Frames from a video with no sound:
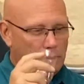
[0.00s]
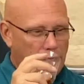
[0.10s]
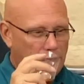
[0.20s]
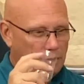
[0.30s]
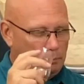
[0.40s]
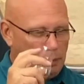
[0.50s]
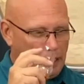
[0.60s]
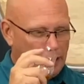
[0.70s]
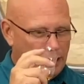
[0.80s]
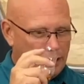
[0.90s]
getting a
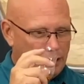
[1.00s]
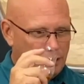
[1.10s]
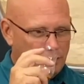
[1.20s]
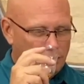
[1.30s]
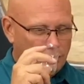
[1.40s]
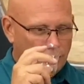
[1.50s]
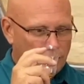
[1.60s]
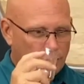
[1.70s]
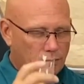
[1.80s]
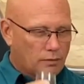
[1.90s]
bacon
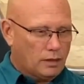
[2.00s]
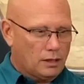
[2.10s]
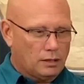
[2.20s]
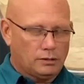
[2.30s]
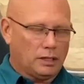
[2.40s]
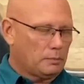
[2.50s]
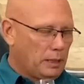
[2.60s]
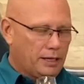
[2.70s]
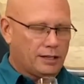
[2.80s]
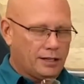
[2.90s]
not a
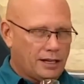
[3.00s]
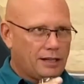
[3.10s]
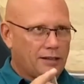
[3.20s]
bacon, a